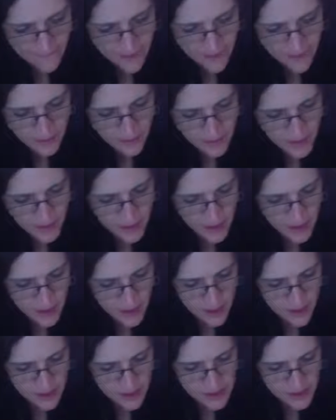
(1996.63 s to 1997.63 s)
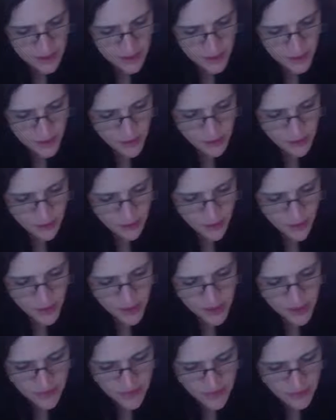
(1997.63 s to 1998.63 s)
P is the true proportion of
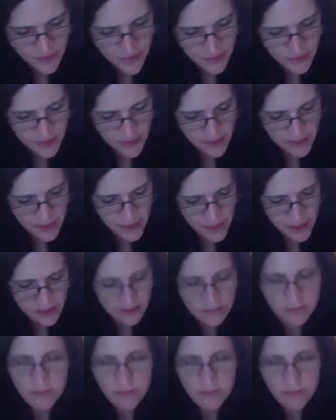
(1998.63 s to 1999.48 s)
the population.